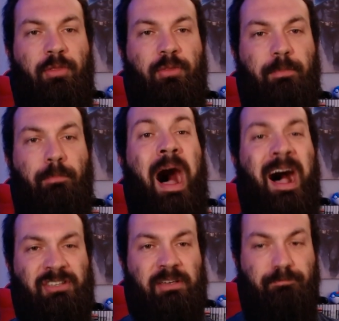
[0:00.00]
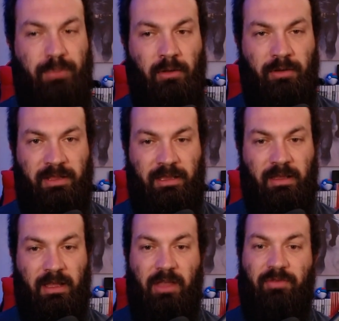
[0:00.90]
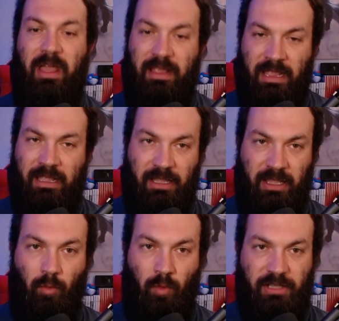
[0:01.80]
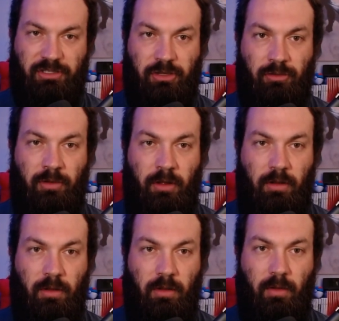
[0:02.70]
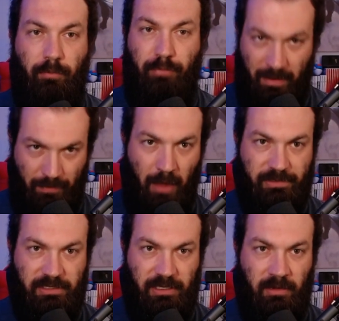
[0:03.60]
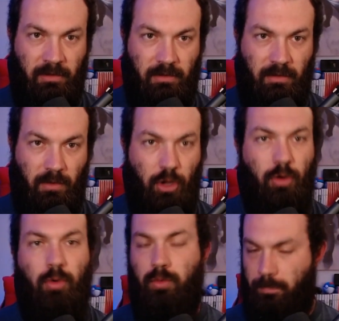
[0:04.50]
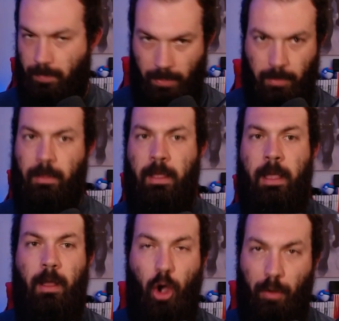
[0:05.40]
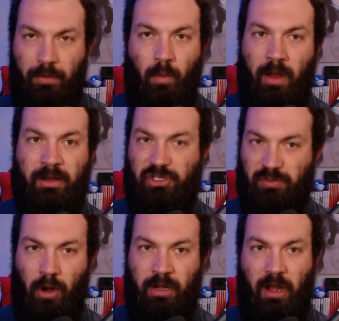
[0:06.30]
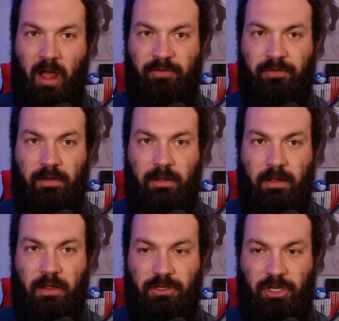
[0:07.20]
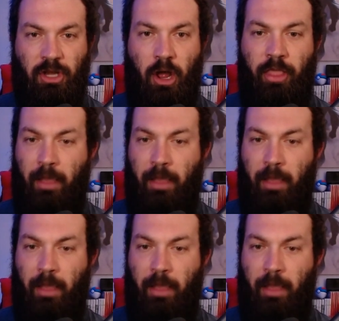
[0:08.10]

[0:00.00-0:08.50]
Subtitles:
possibility that he can get rescued by Palpatine, who Obi-Wan is smart enough to know that